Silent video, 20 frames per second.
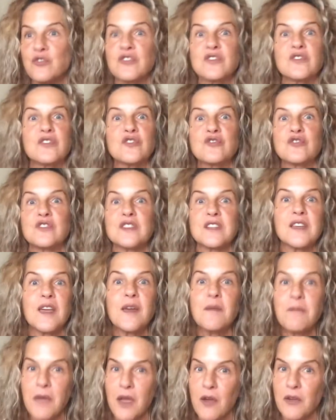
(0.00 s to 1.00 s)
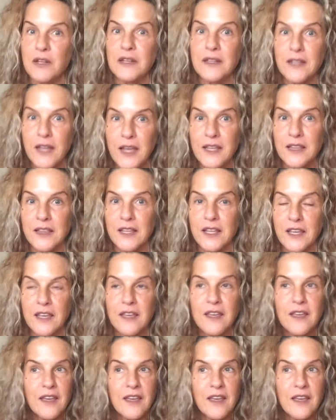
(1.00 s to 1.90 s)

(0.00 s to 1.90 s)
decision to get married lightly.